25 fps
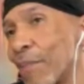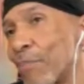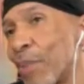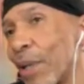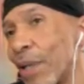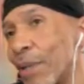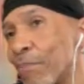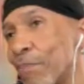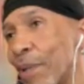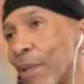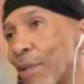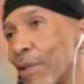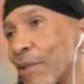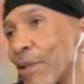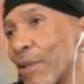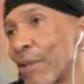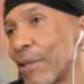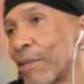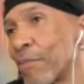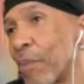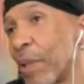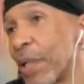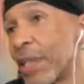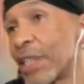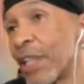pump both those
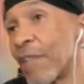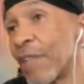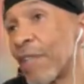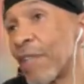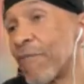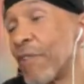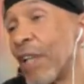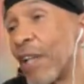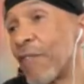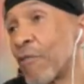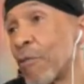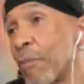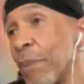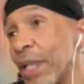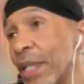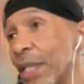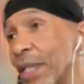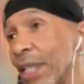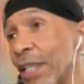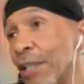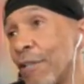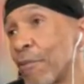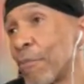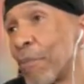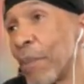bands. I've never met
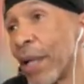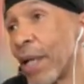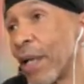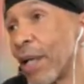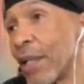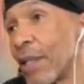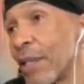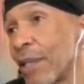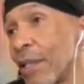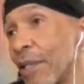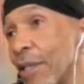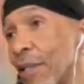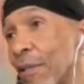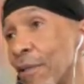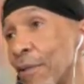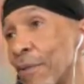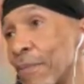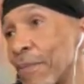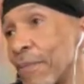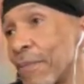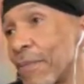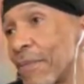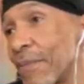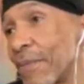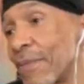either band. You
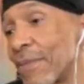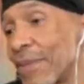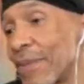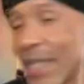know.